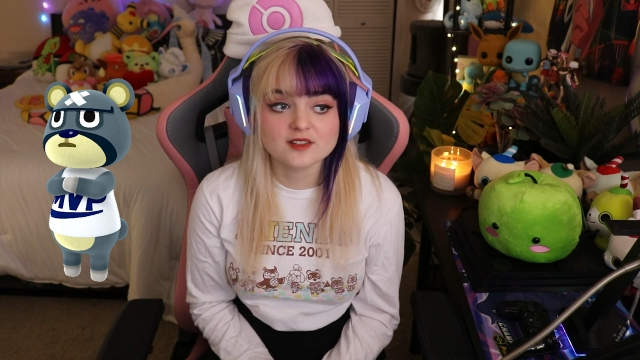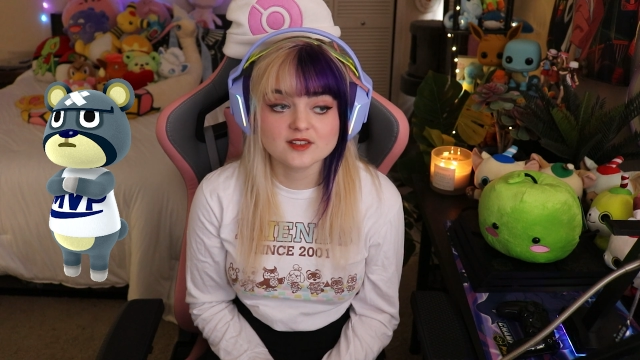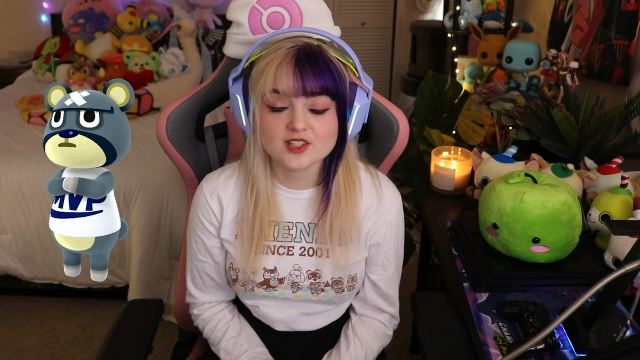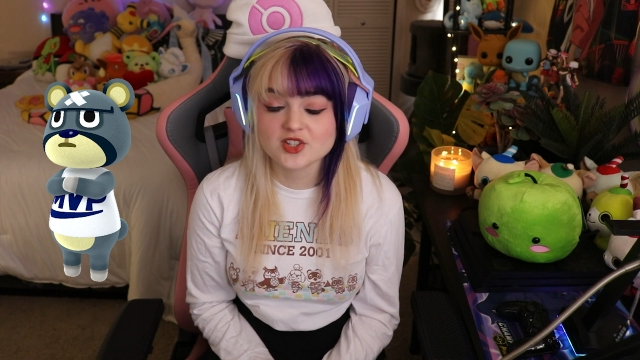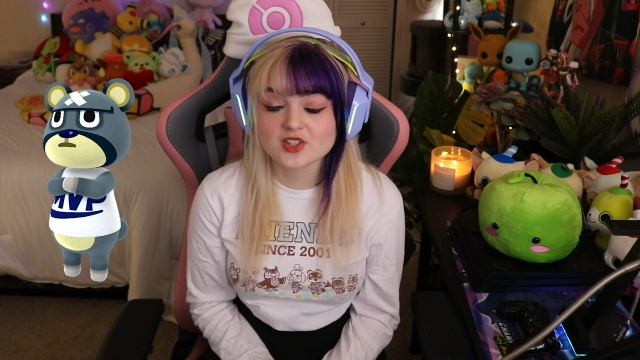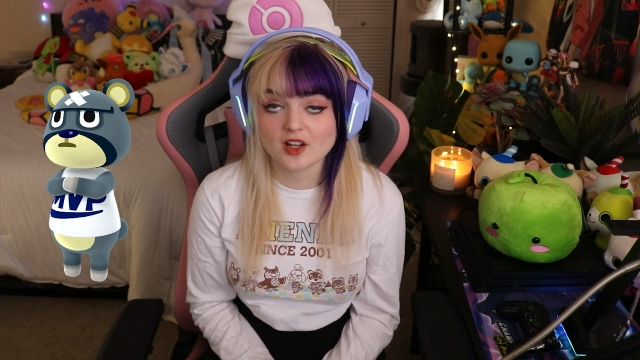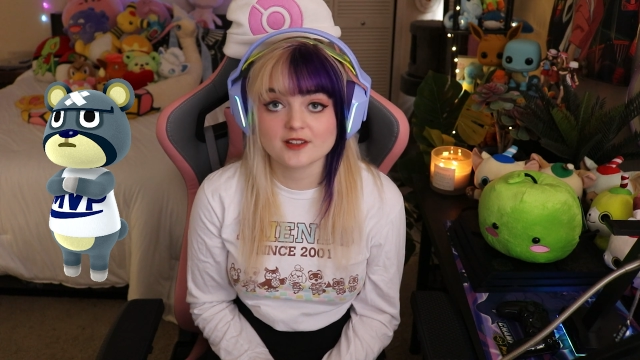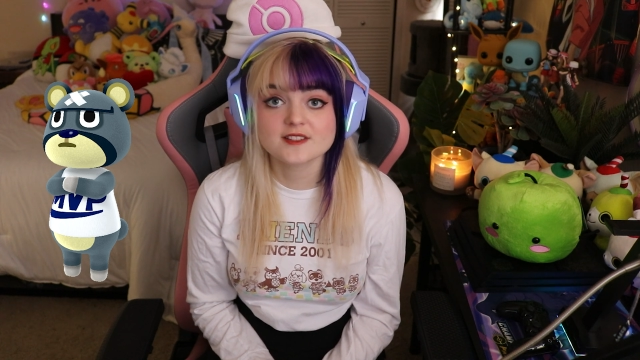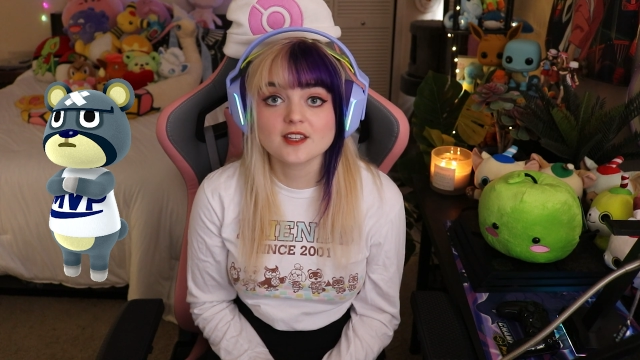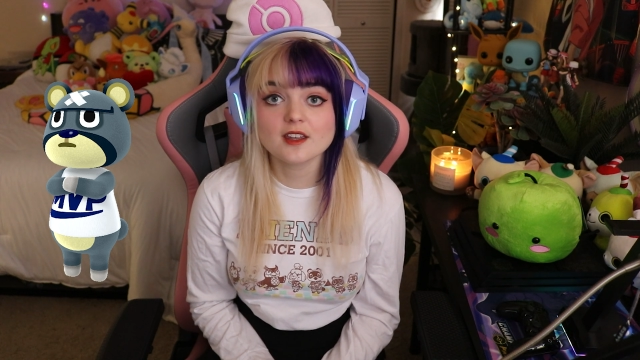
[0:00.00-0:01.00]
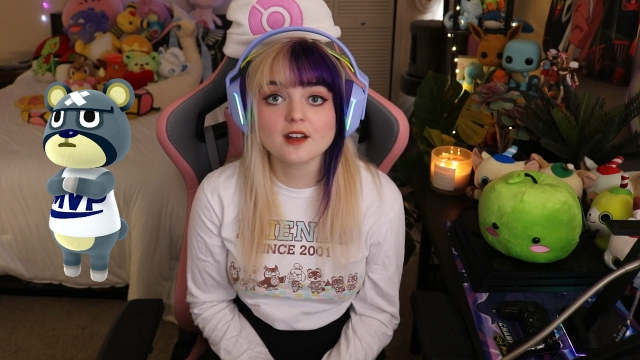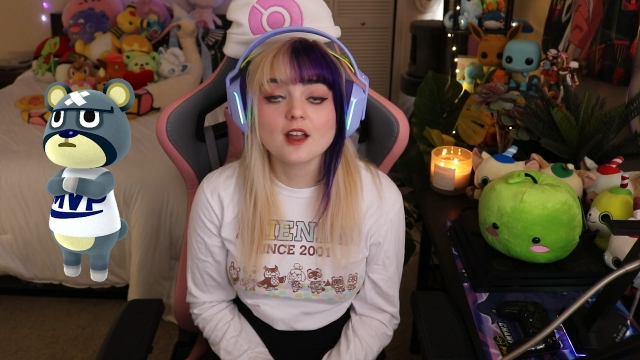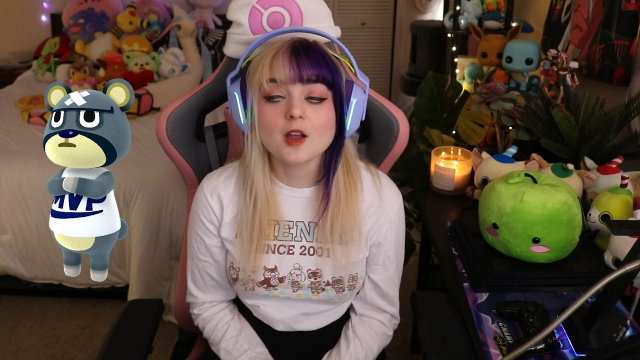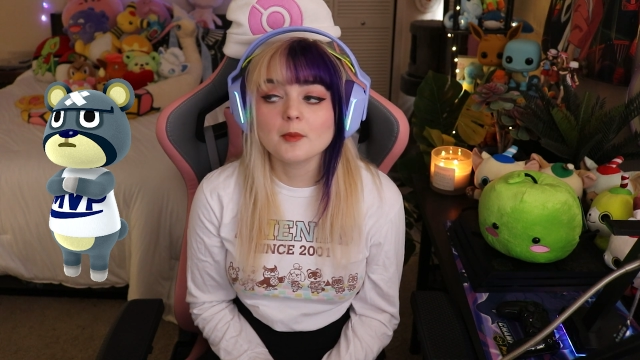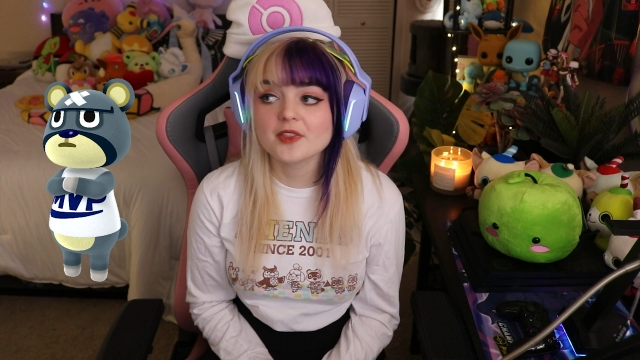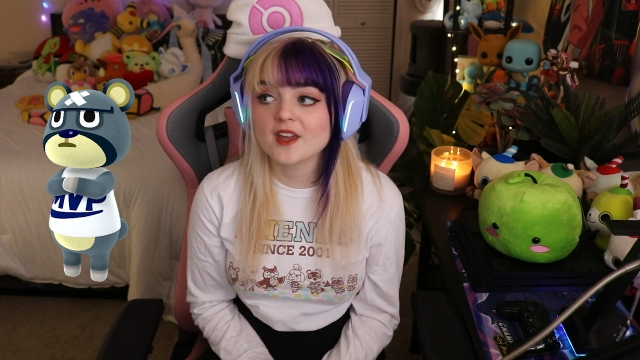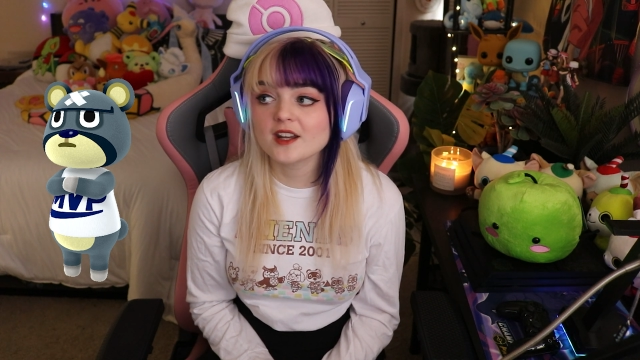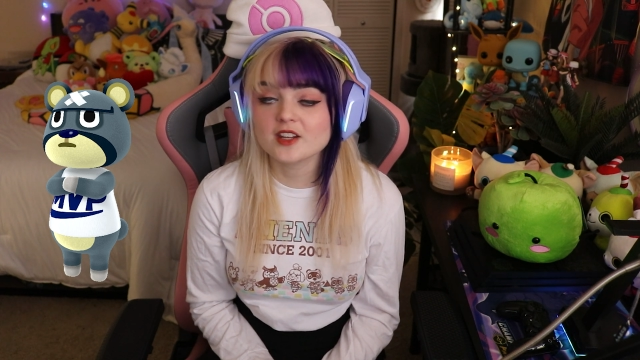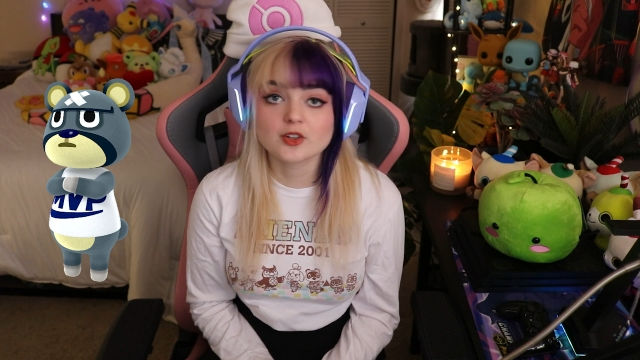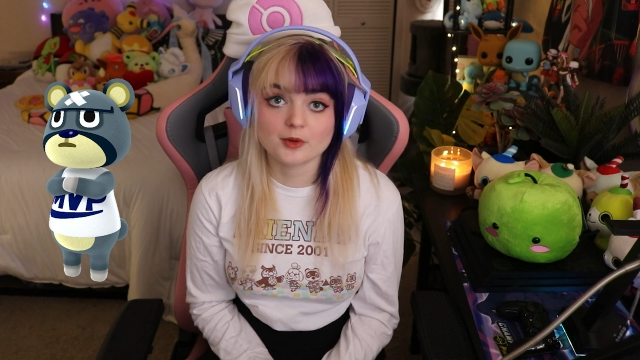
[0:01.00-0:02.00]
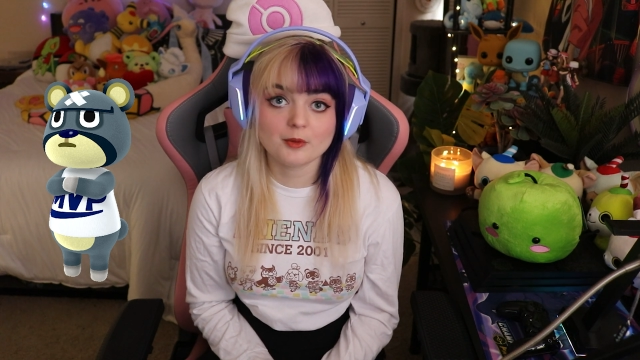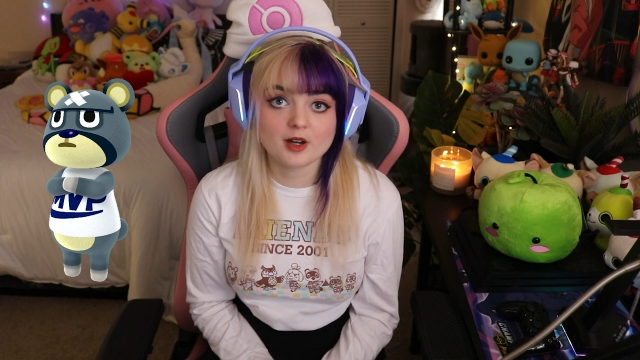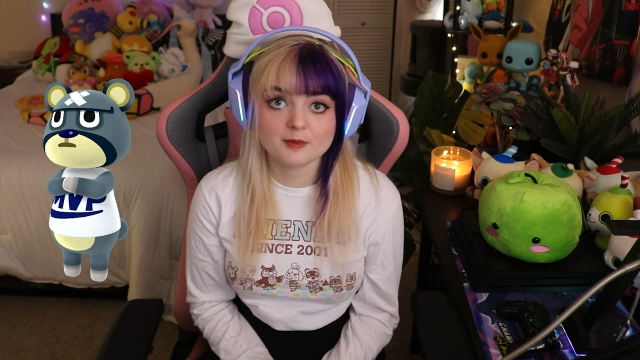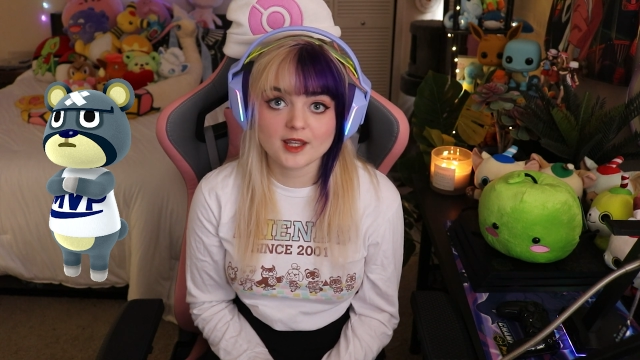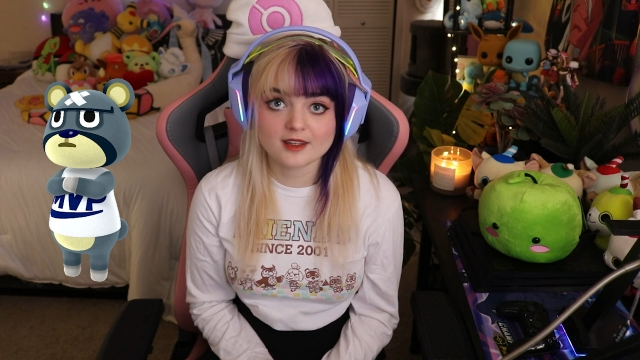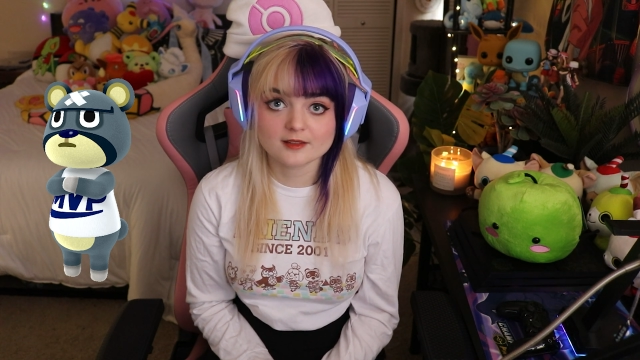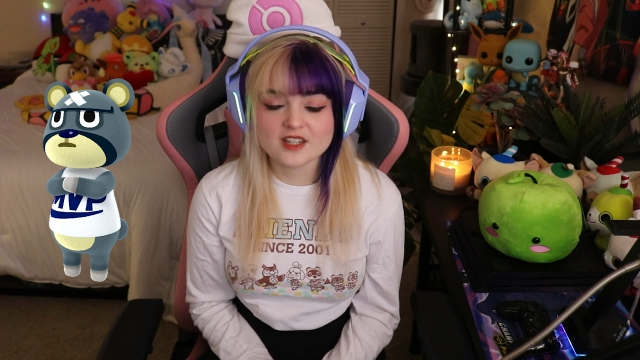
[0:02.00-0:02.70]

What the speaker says: disgusted, but then he grew on me.